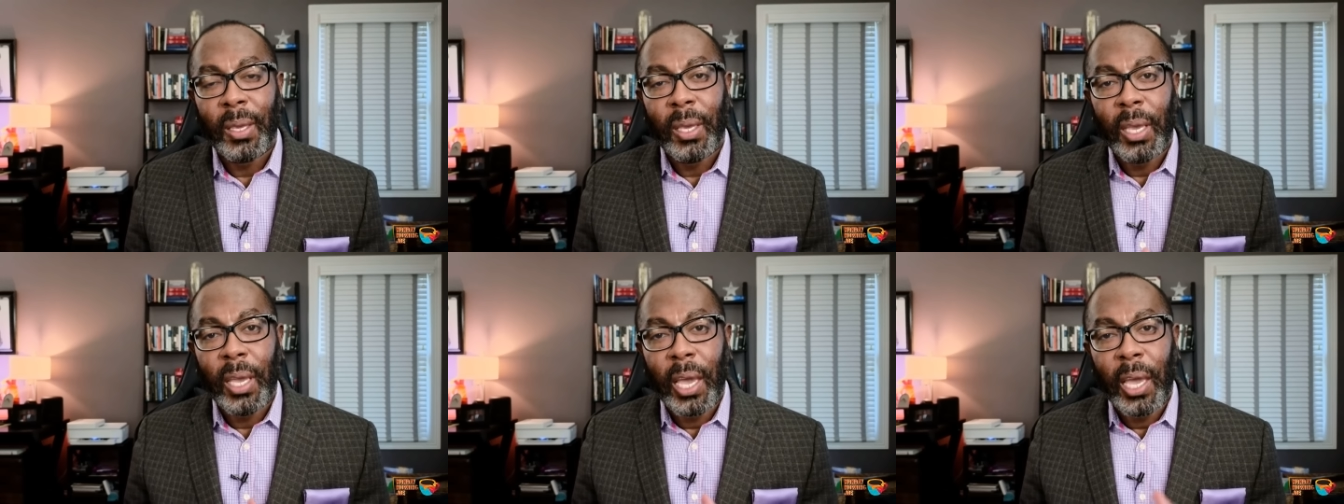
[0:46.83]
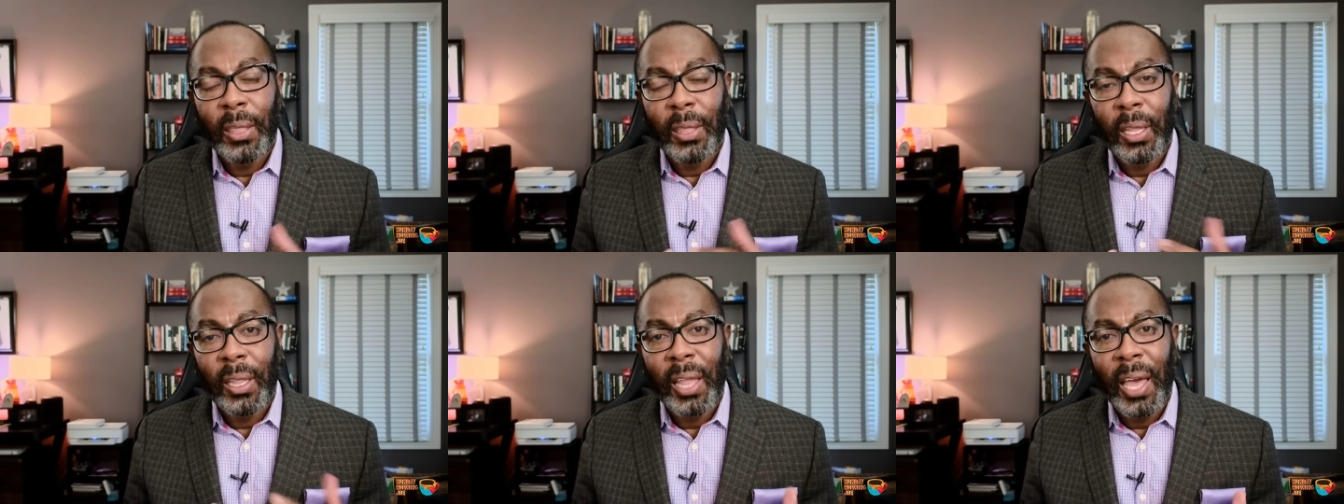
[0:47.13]
In
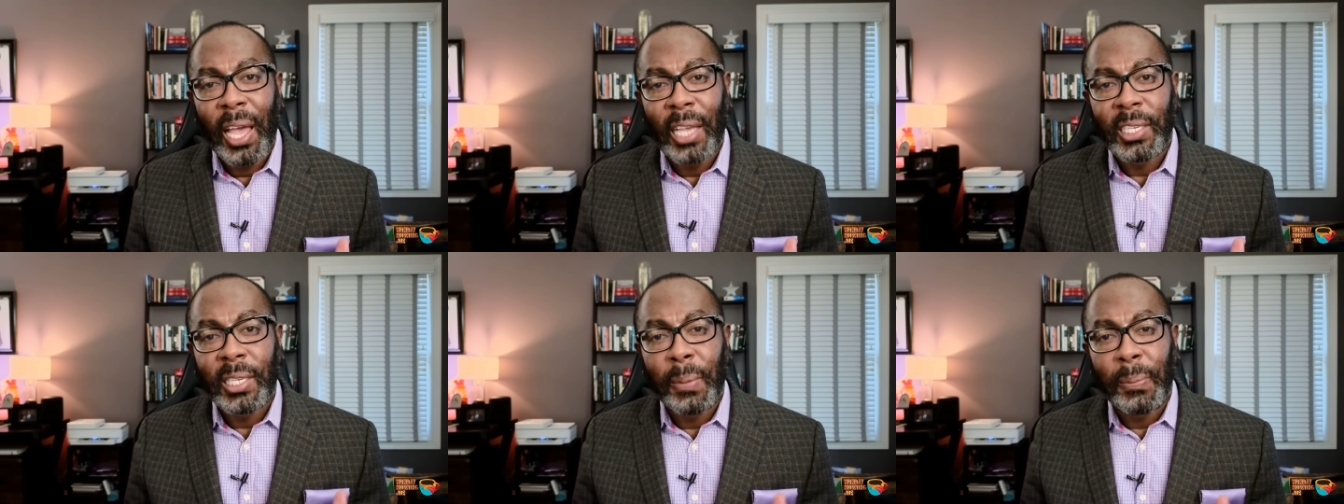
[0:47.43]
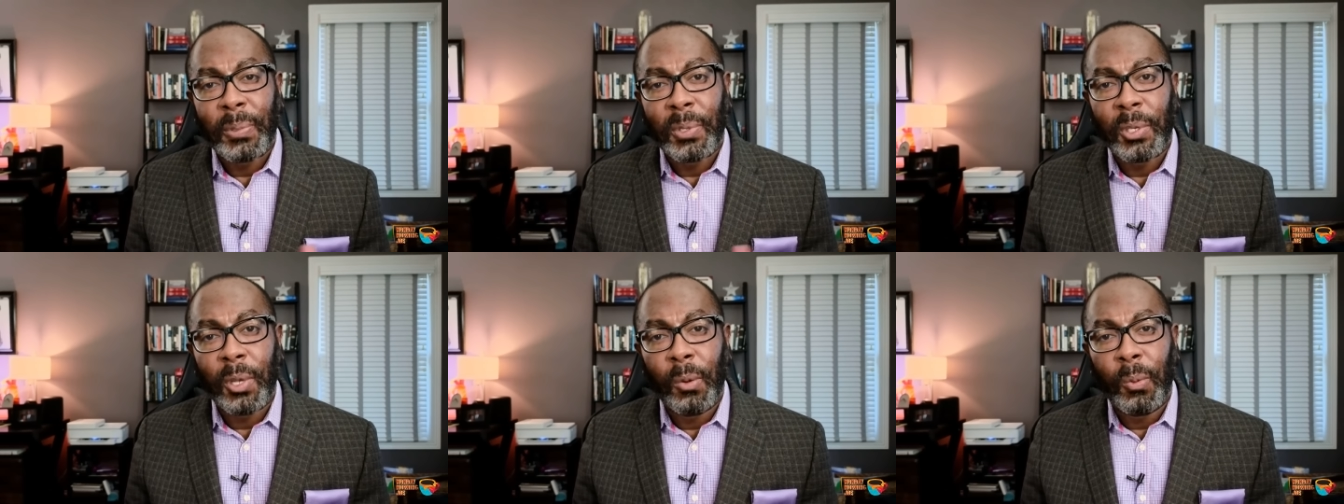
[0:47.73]
the last
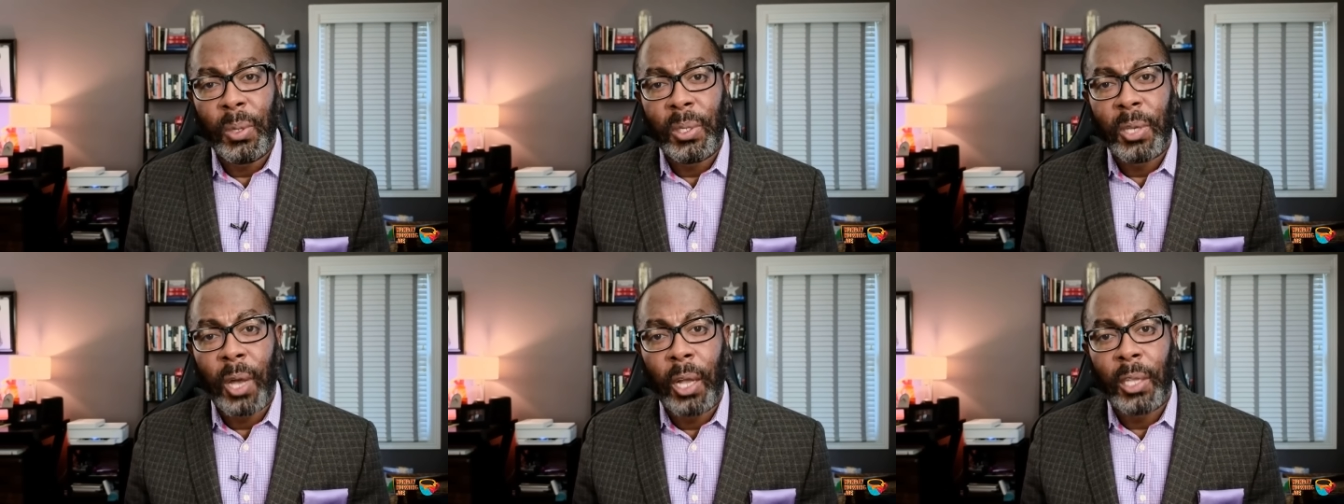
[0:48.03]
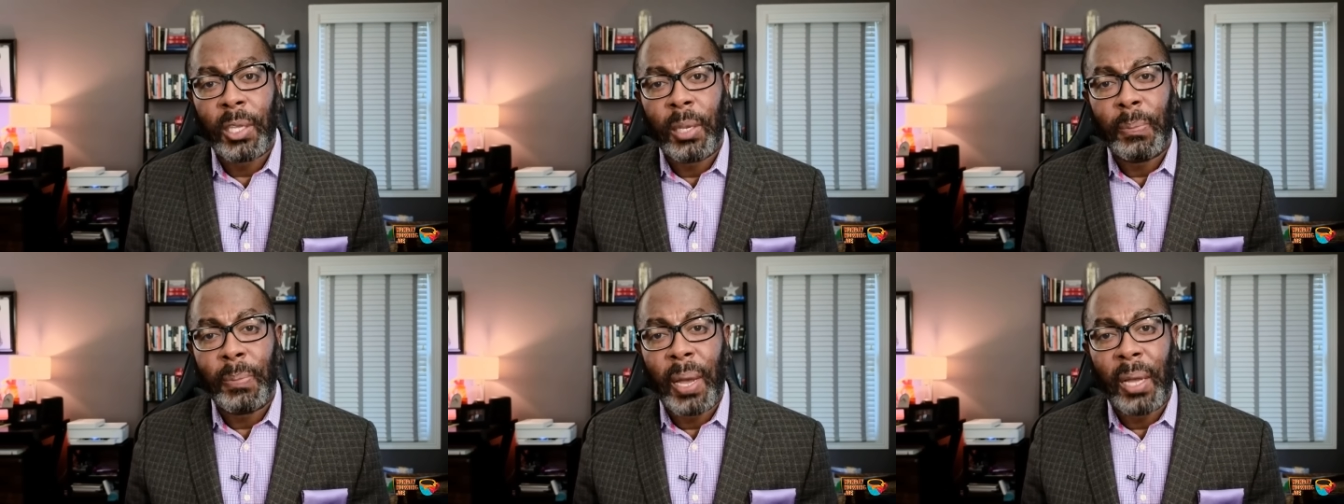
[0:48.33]
episode, we talked
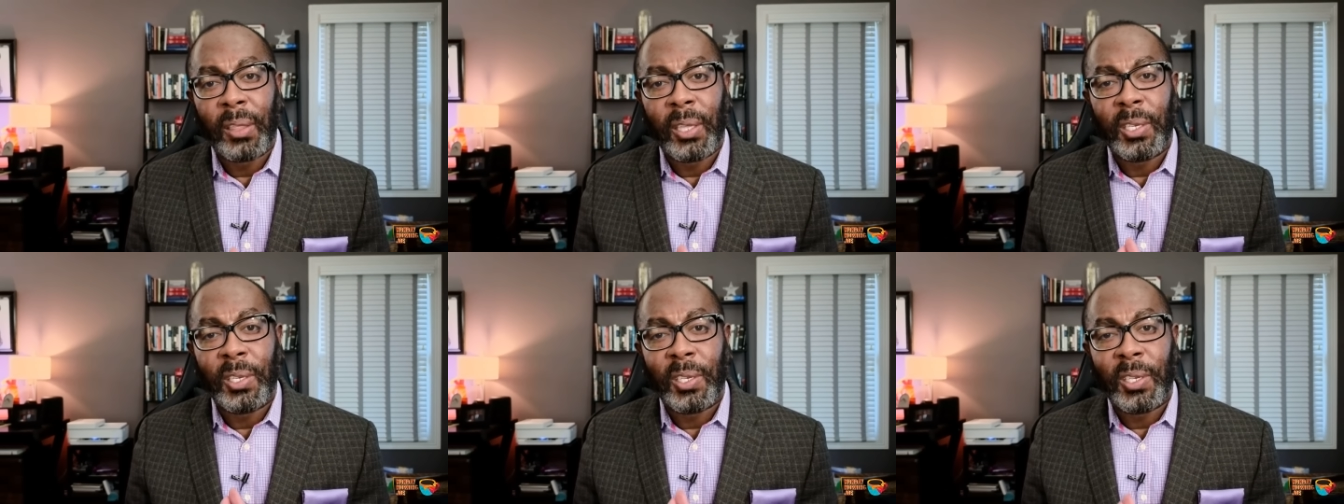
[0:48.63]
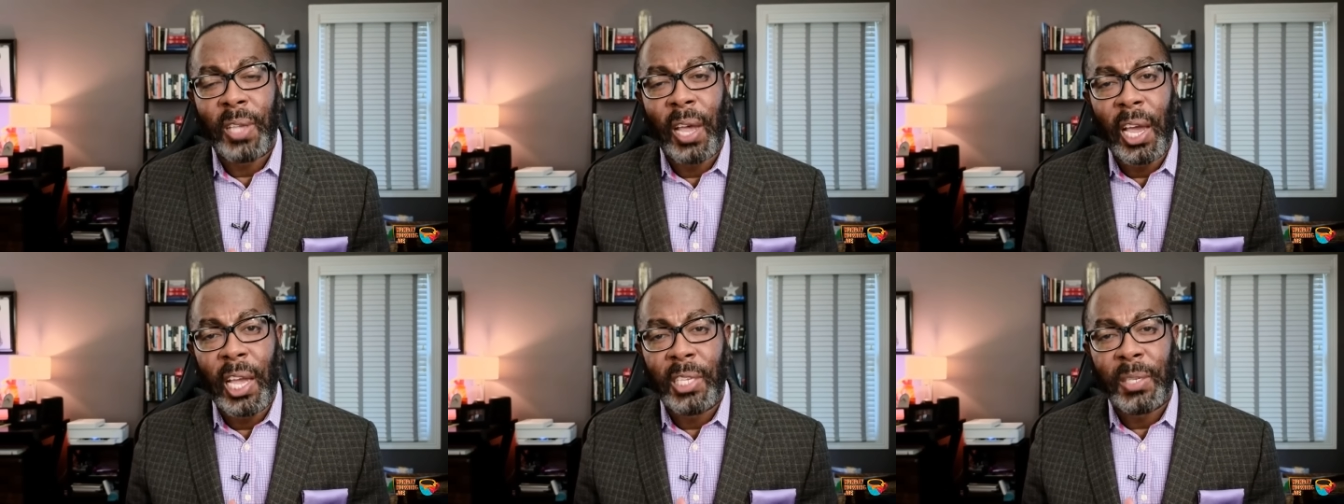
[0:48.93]
about the
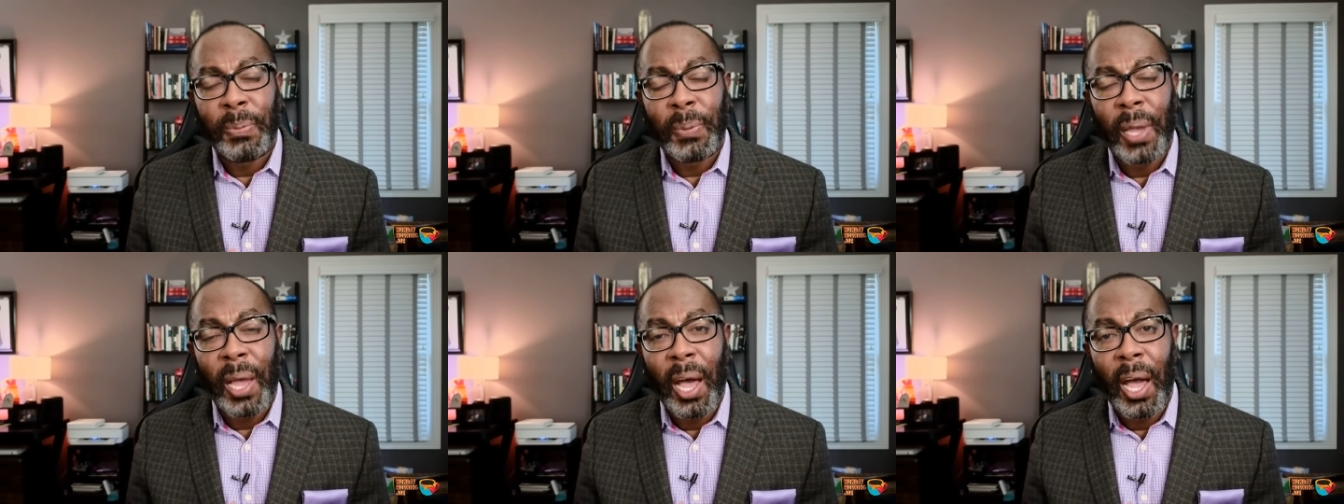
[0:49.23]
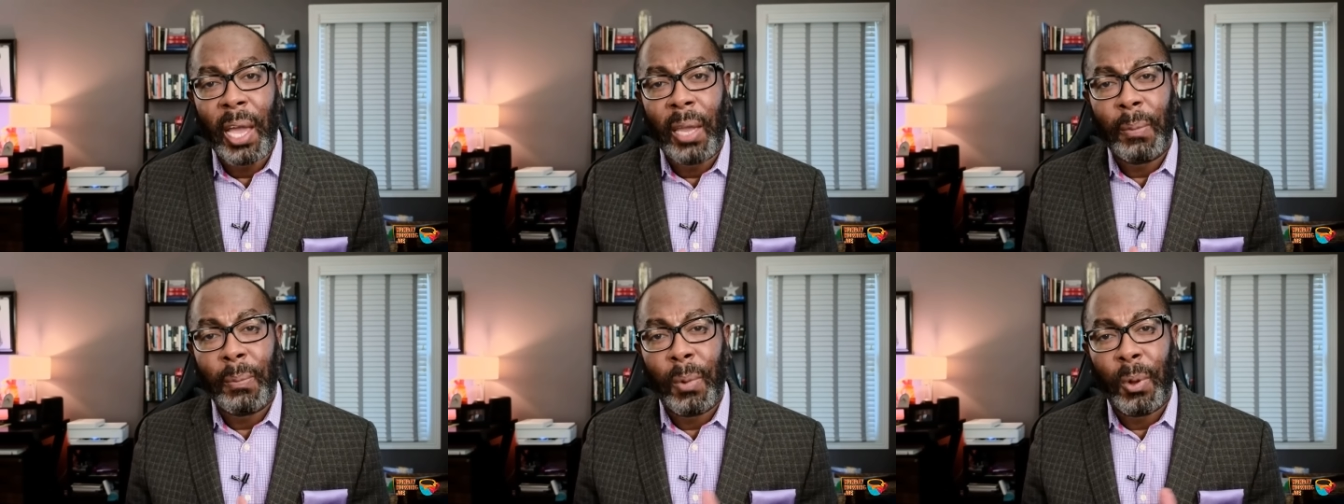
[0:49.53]
science
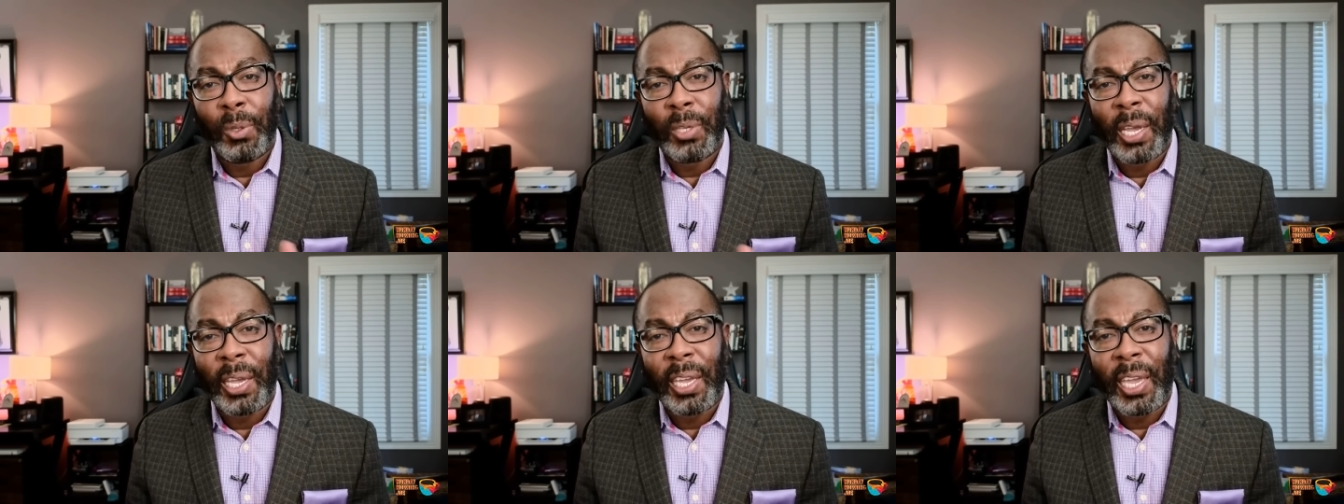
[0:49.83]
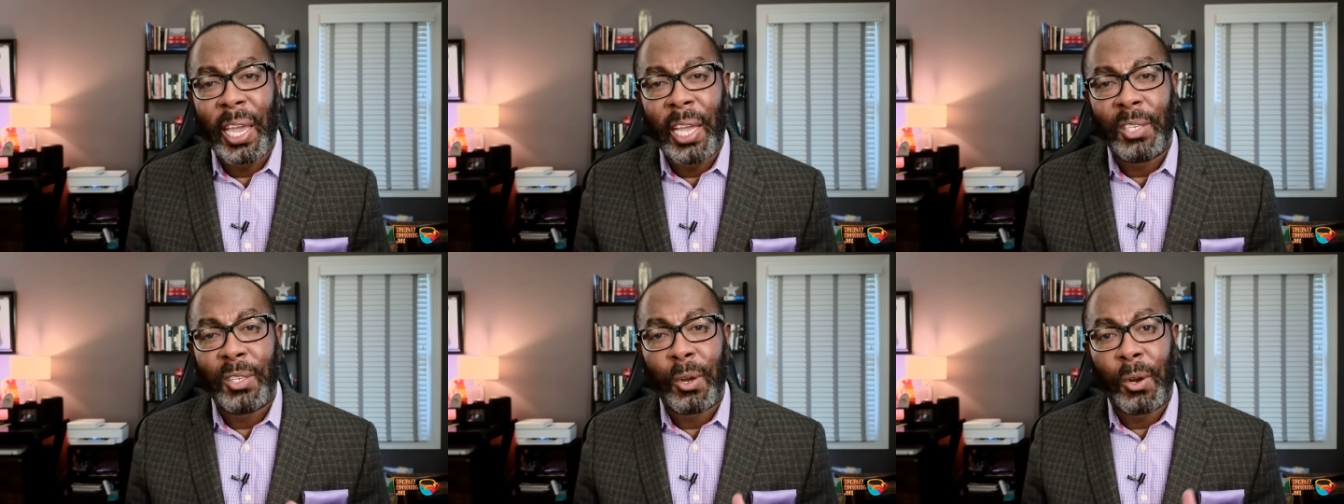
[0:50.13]
behind multi
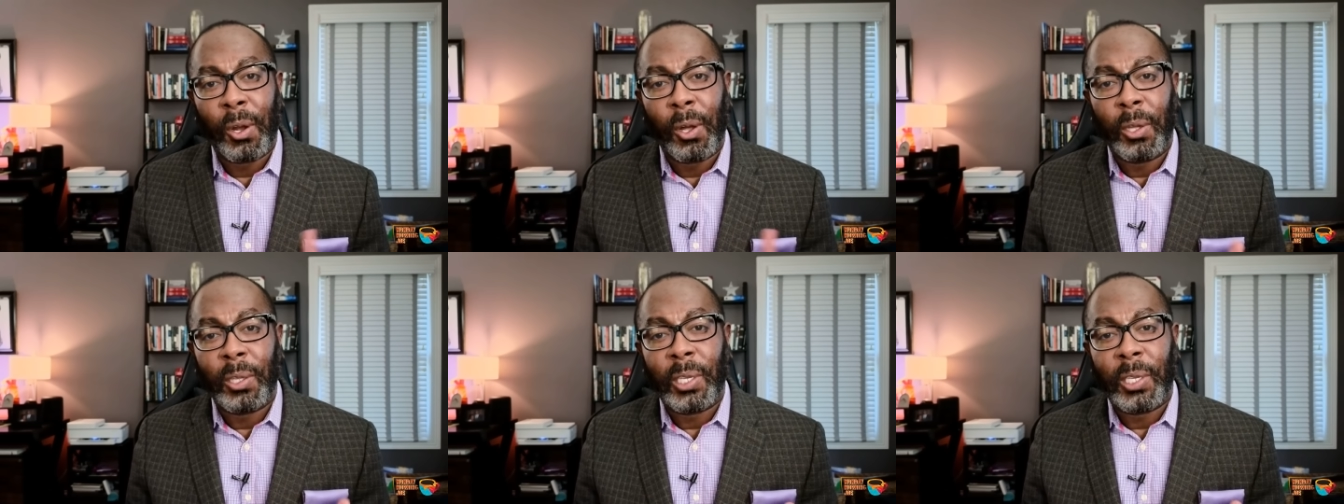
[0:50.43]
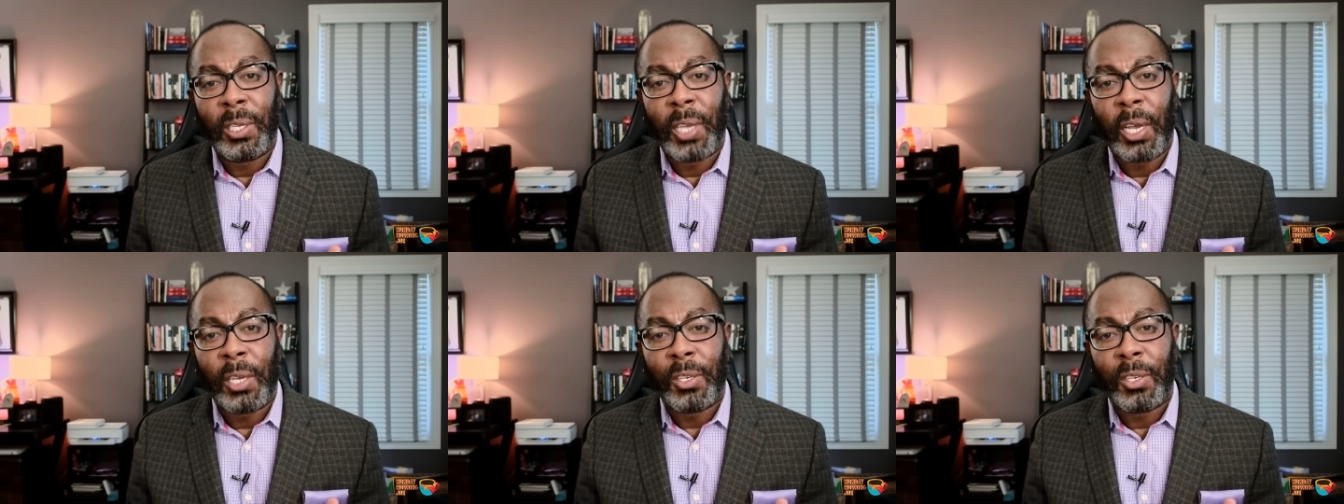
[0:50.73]
cancer early
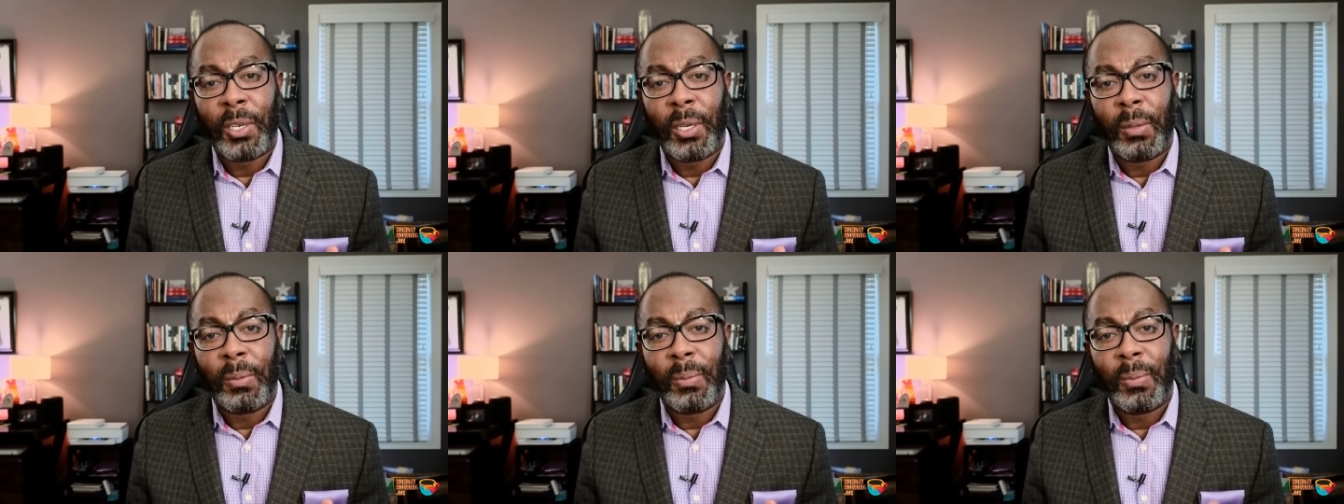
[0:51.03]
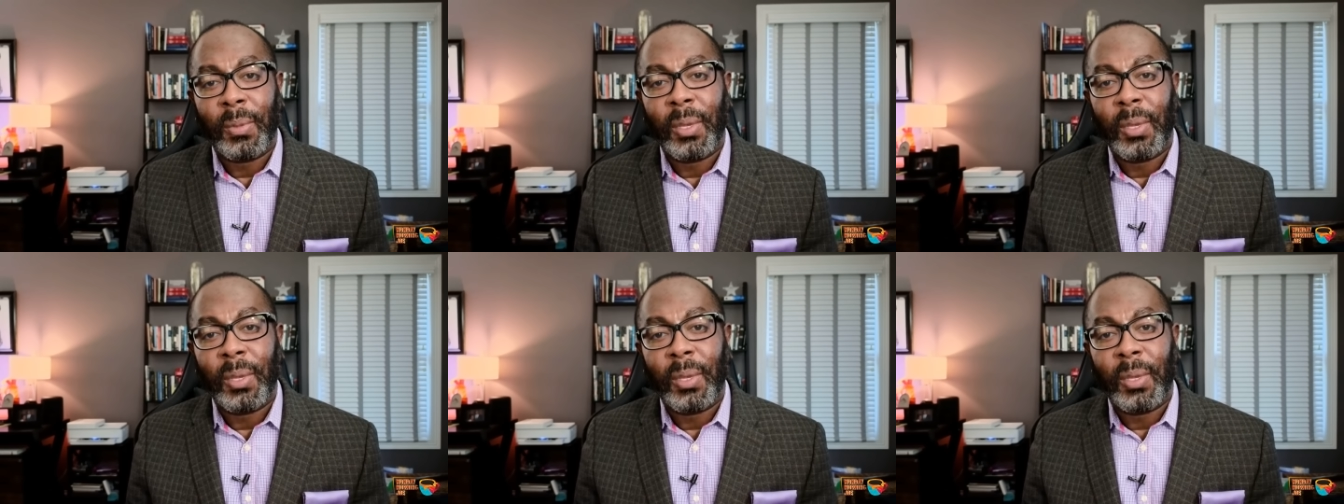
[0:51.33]
detection.